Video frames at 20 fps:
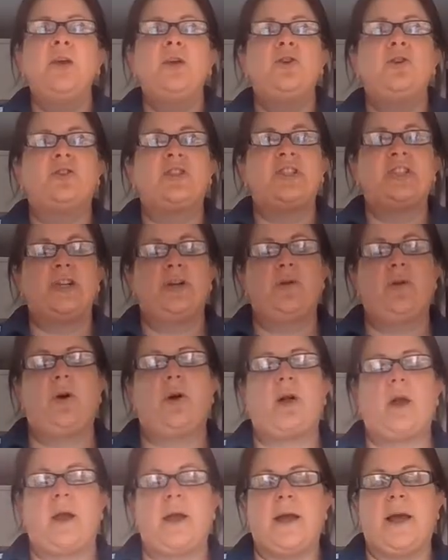you're still
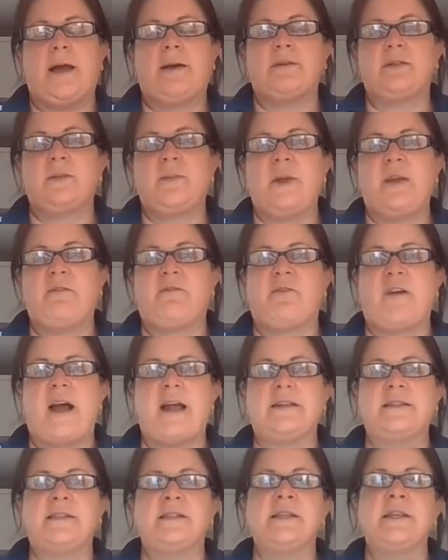not going out to meet
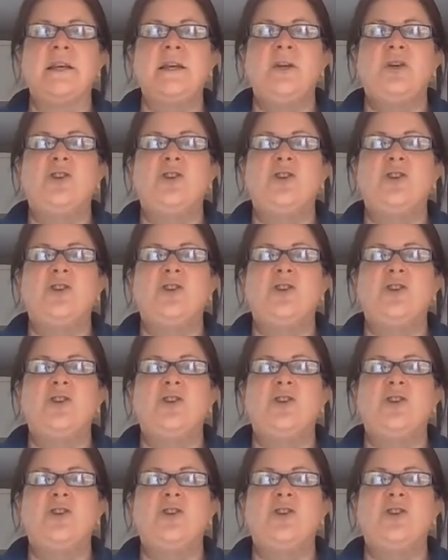friends,